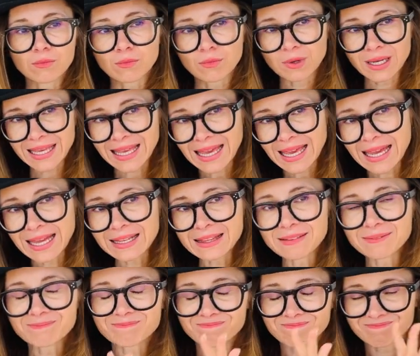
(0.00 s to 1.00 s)

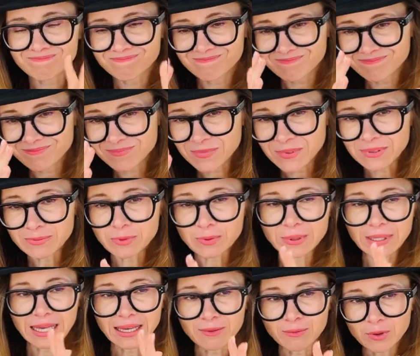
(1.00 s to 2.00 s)
Again,
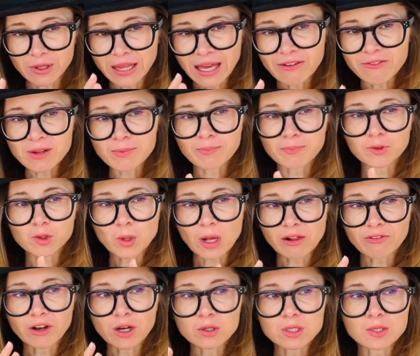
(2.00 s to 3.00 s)
like with every
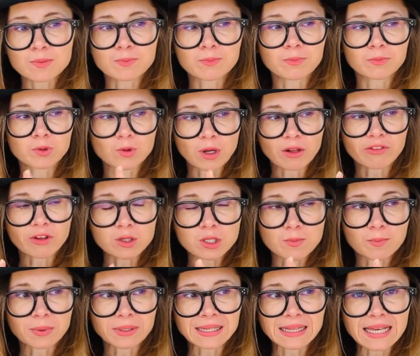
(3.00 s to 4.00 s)
12th house
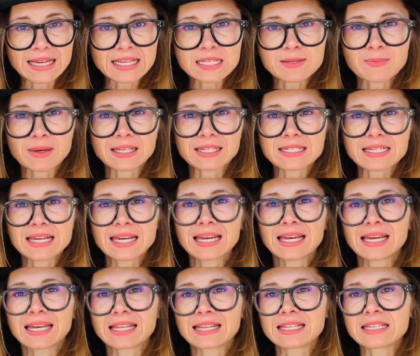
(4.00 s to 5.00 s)
placement,
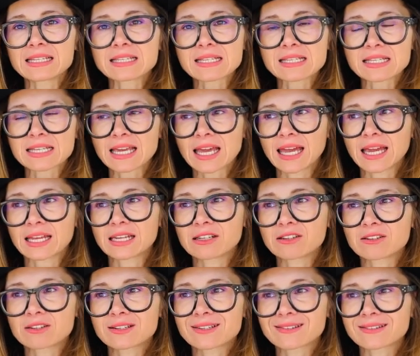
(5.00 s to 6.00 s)
this
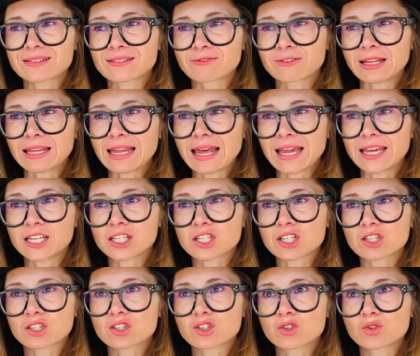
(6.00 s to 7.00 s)
can relate
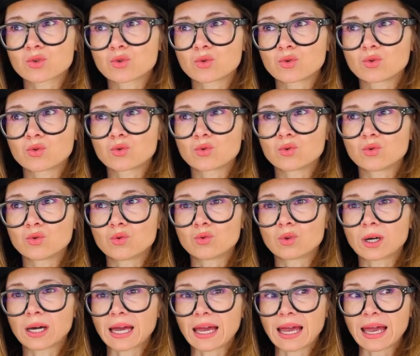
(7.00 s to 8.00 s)

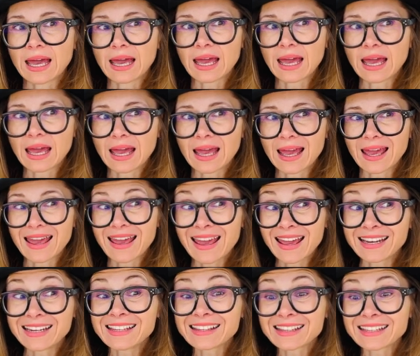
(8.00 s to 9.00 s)
to
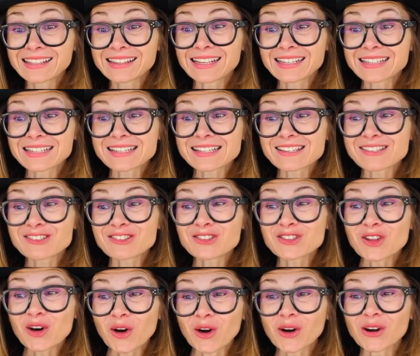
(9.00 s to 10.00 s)
anything that is
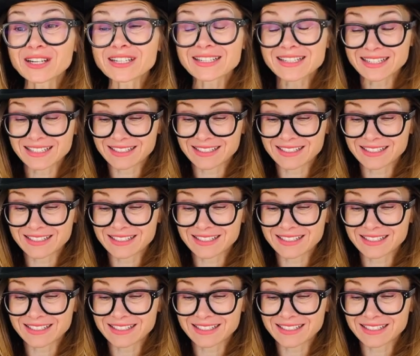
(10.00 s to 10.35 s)
not